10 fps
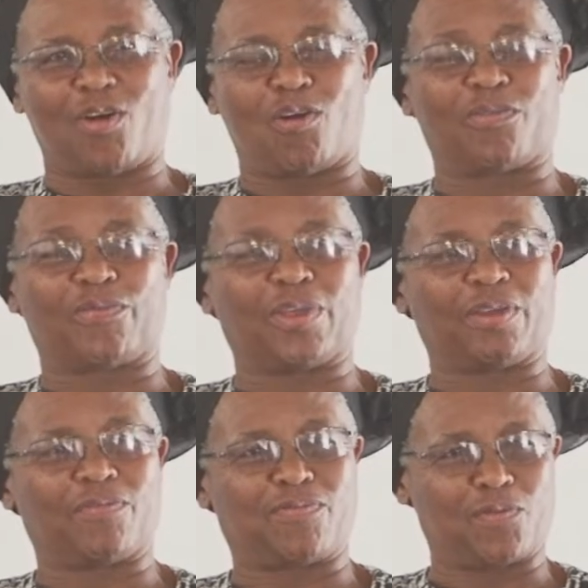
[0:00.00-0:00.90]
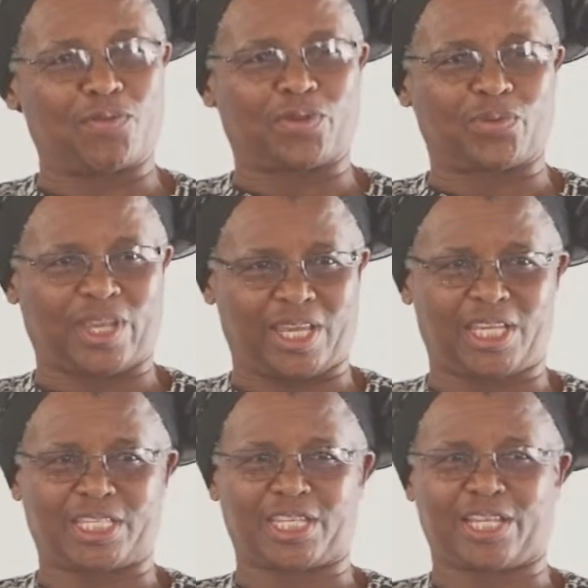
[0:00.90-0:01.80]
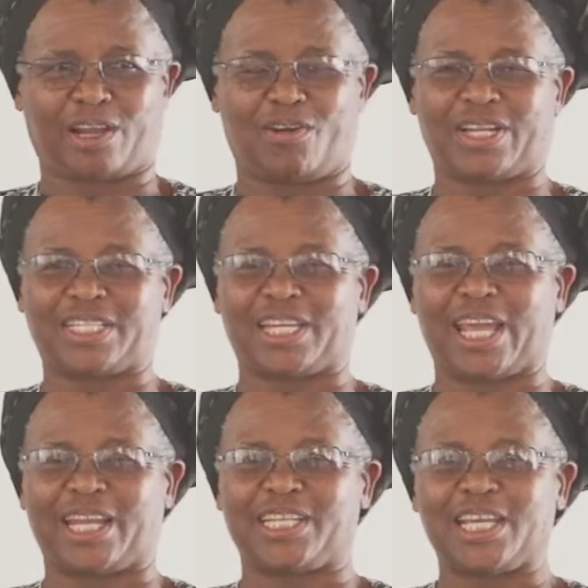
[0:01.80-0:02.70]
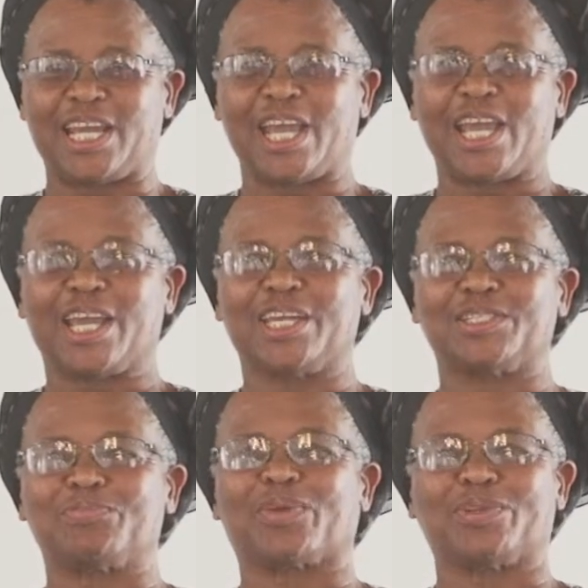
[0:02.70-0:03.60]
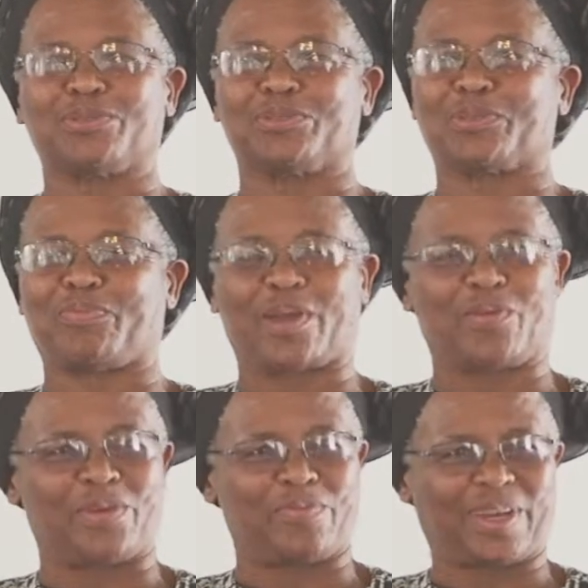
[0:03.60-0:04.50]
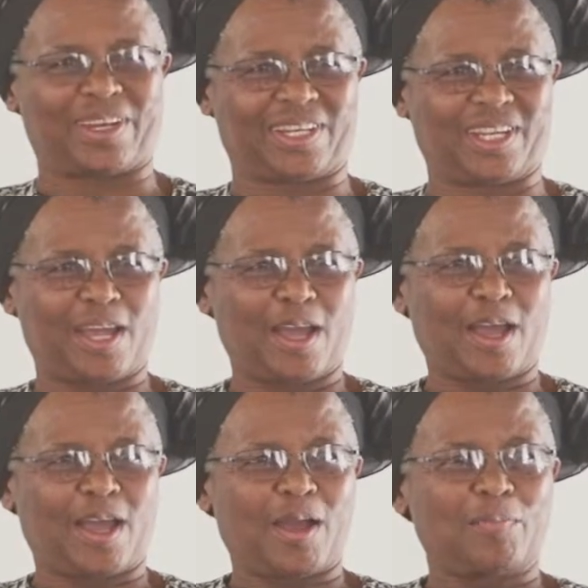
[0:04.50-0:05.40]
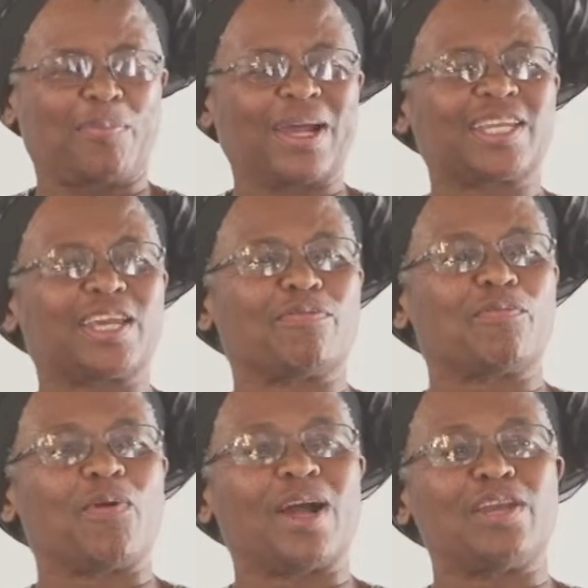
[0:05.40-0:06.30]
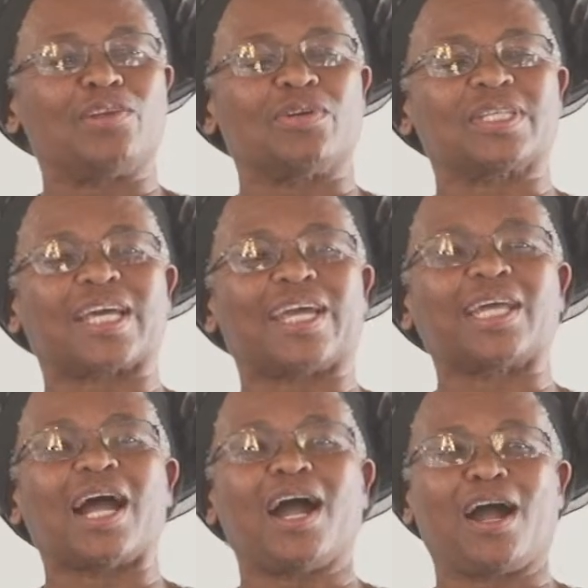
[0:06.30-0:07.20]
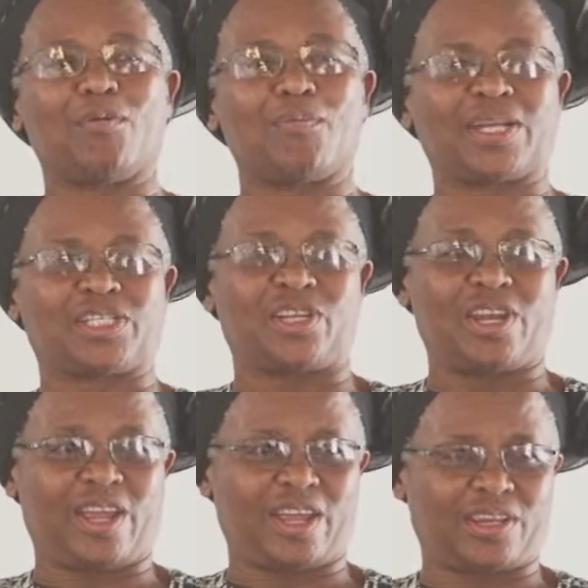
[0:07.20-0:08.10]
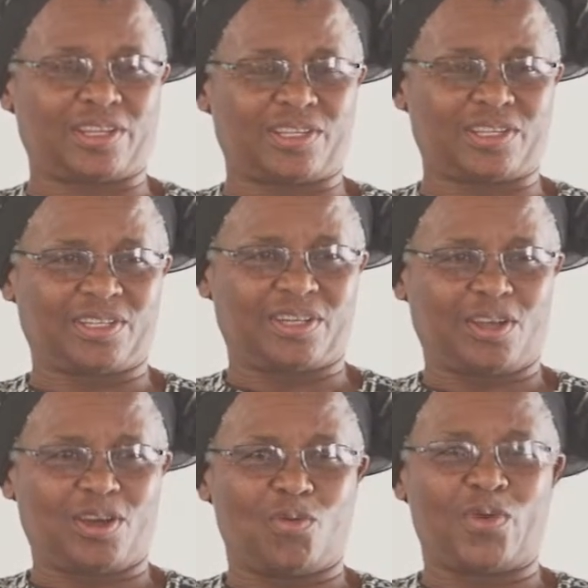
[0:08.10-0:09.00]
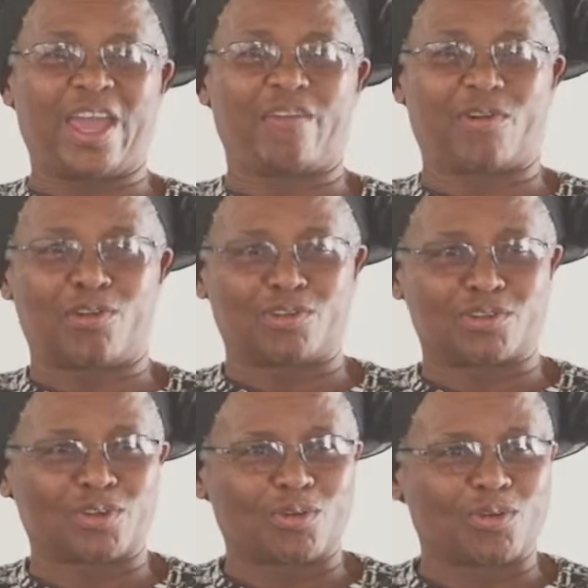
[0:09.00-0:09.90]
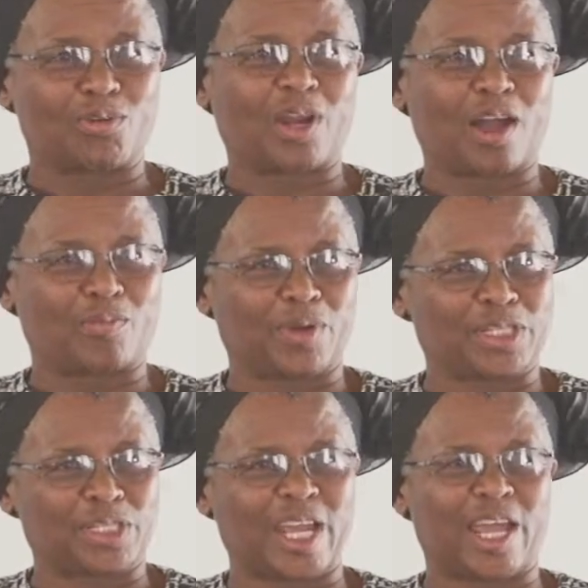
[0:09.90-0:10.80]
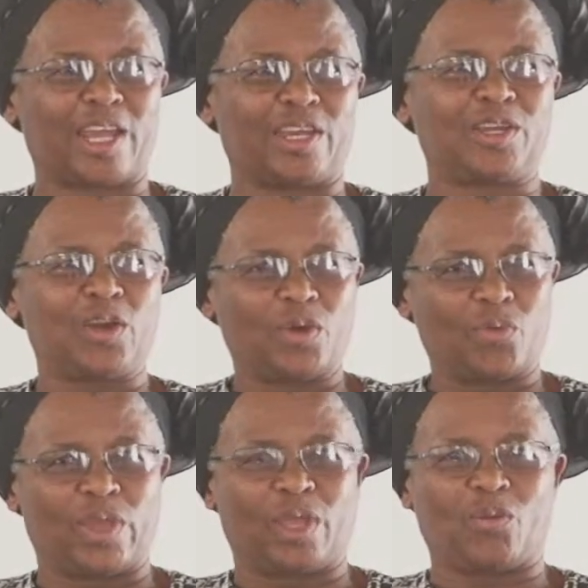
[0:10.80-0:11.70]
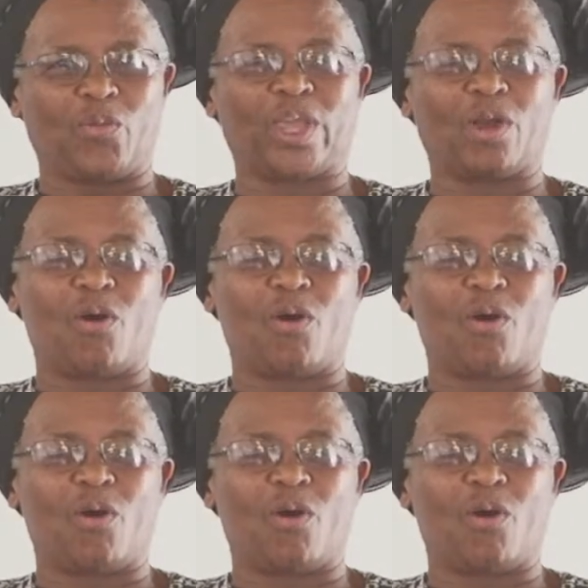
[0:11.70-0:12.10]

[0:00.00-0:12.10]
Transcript: of the food we eat in the continent is produced by women. But if one looks at how much land we have control, how much land we